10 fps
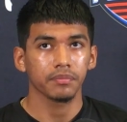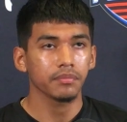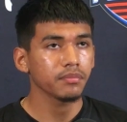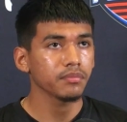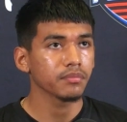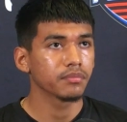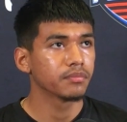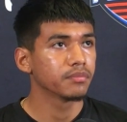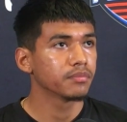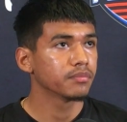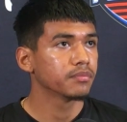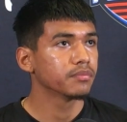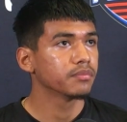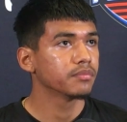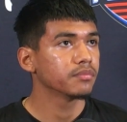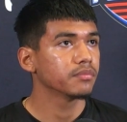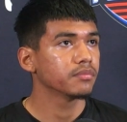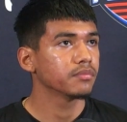Nothing is said.